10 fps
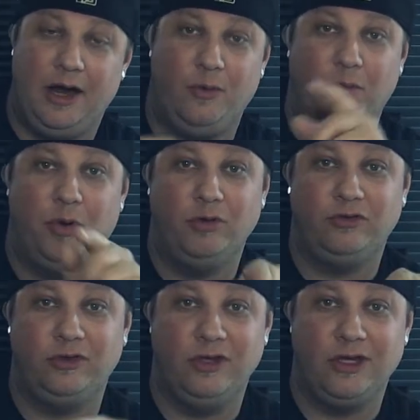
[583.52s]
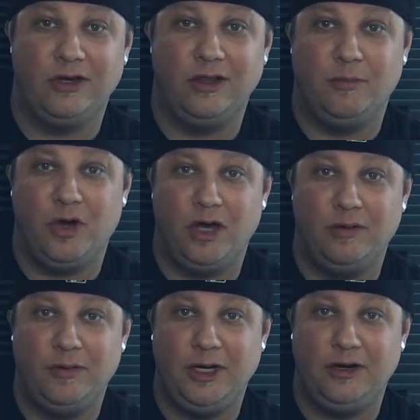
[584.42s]
I will post a link on the
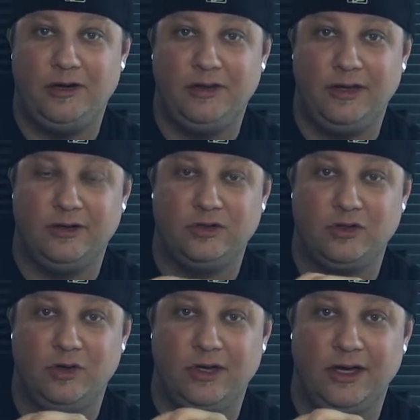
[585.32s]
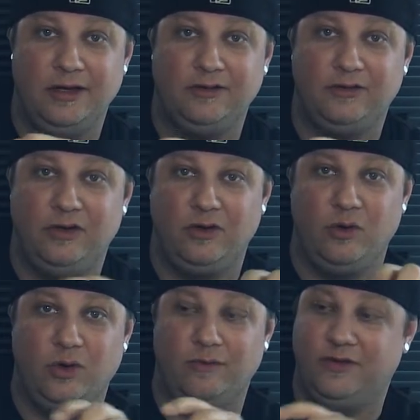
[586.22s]
bottom here that'll show you guys. You can
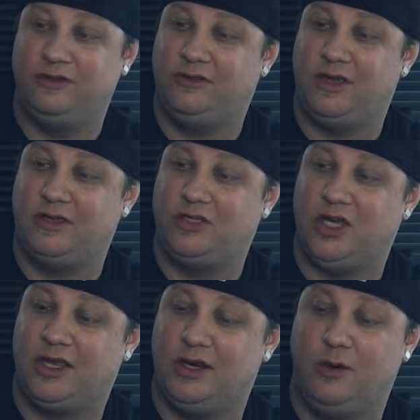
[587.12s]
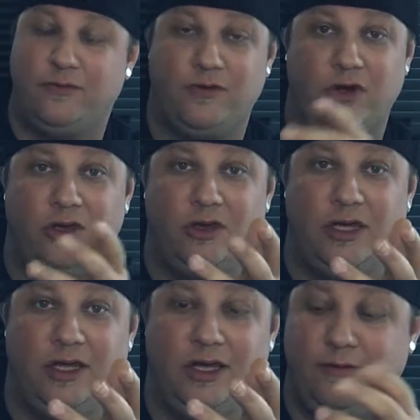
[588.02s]
go to VizTech and check it out for all you
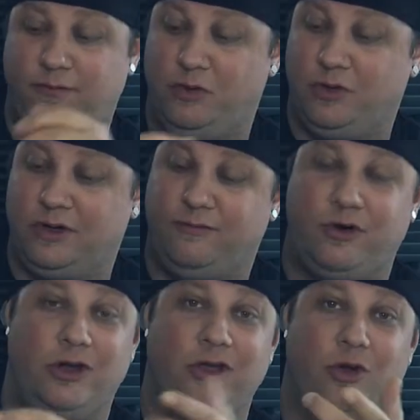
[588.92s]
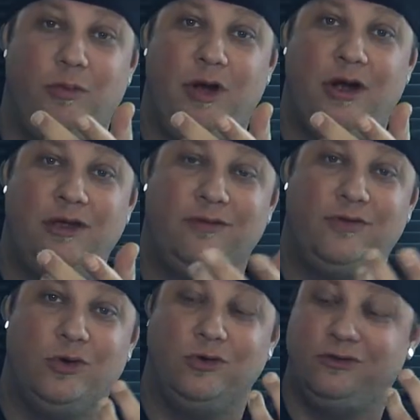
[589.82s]
Canadian folk, and for all you American
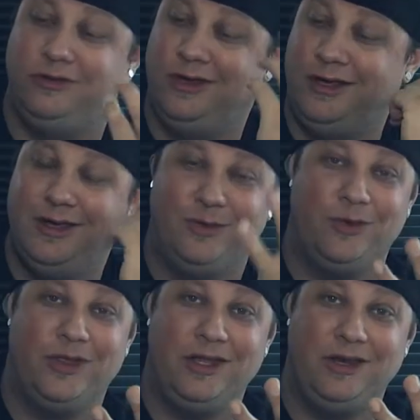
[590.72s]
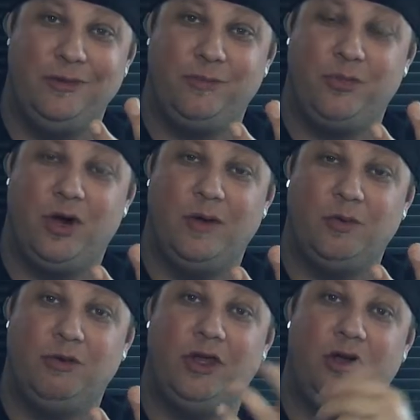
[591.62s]
folks, well, then you
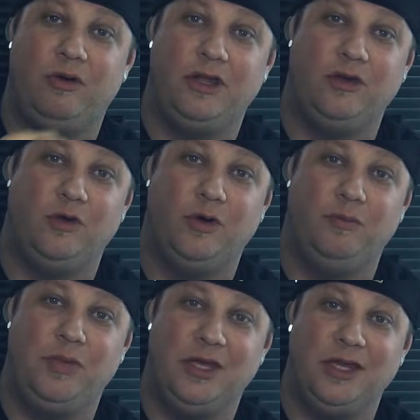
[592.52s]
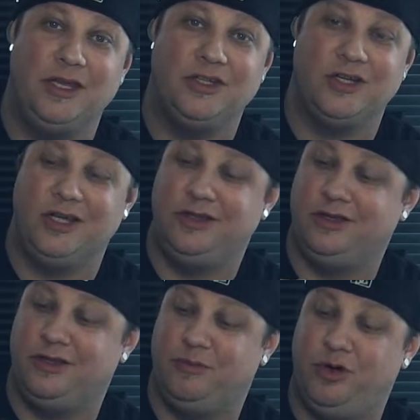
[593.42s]
probably already know about B&H, and I
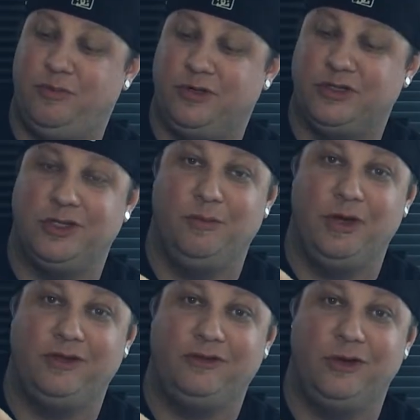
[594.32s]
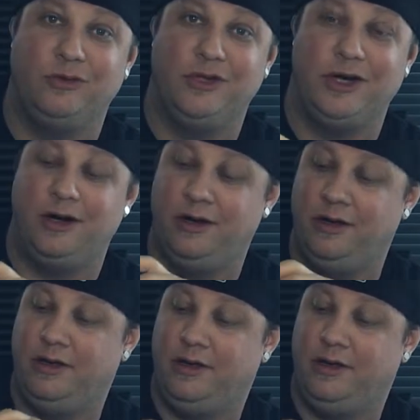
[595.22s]
think they're pretty much the best out there.